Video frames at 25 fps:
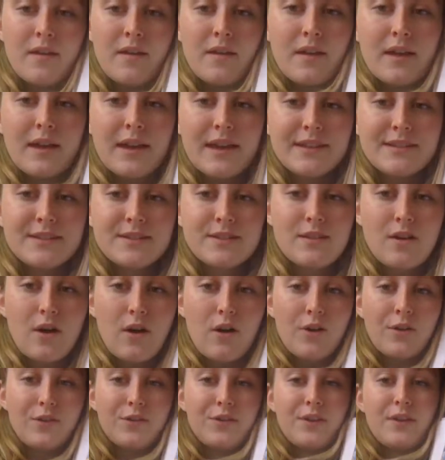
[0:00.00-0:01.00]
It's
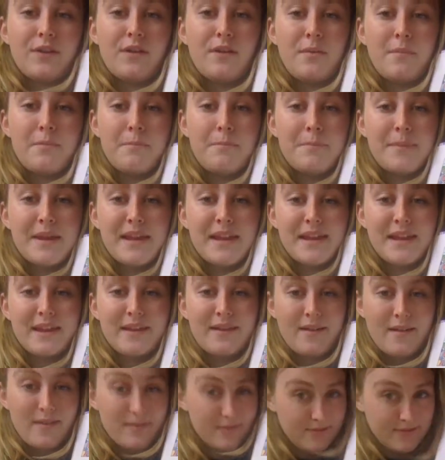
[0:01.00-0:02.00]
called "Me,
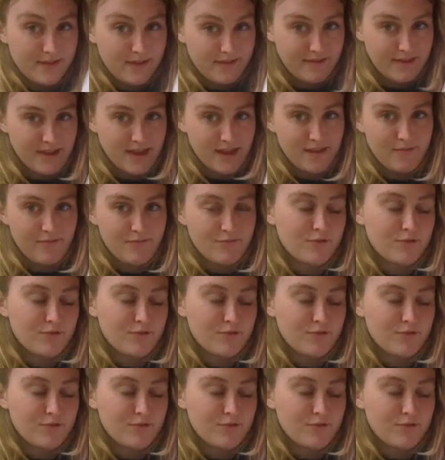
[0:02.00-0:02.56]
Lilly,